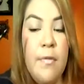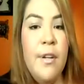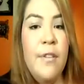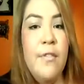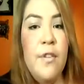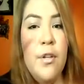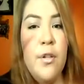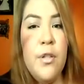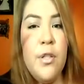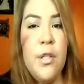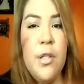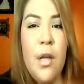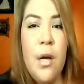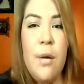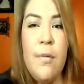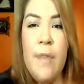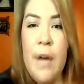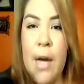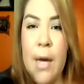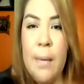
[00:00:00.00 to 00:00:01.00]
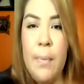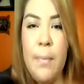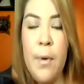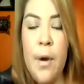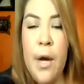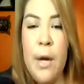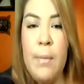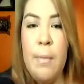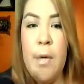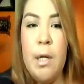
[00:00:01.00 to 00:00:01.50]
But if you use a lot of eye
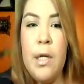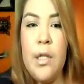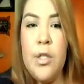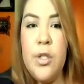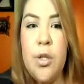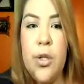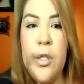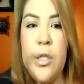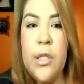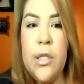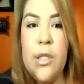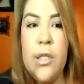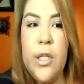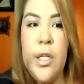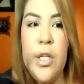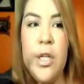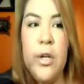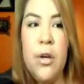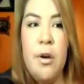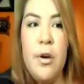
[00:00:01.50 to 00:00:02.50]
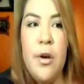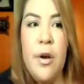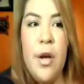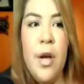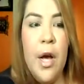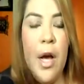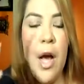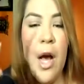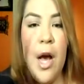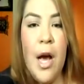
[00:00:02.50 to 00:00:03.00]
primers or stickier
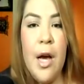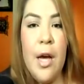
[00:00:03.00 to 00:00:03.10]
